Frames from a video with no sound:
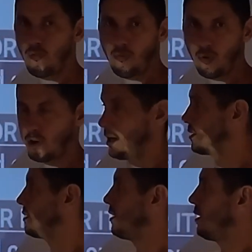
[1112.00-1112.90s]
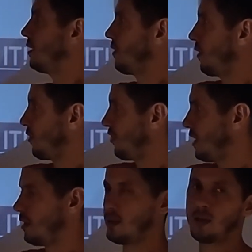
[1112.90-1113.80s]
for it.
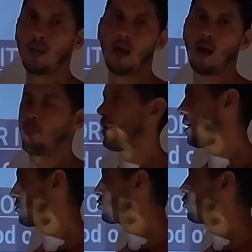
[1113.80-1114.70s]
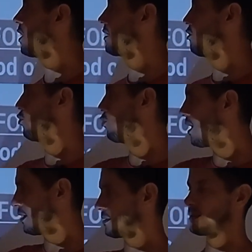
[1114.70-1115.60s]
Think about what you want